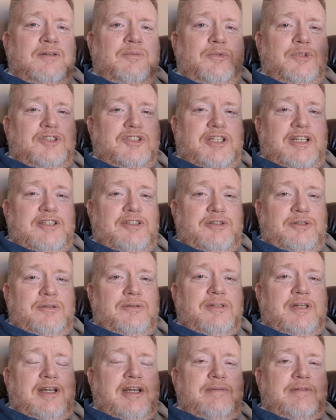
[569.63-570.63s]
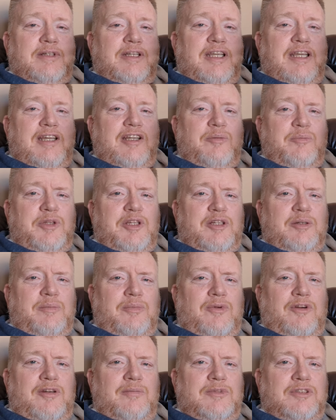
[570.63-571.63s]
which I do, I have a ketamine
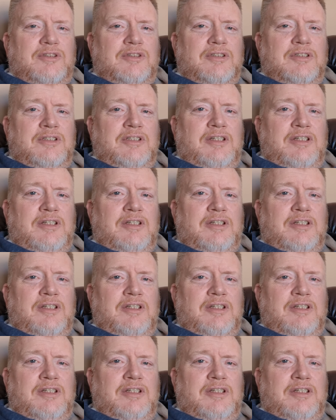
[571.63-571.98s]
appointment.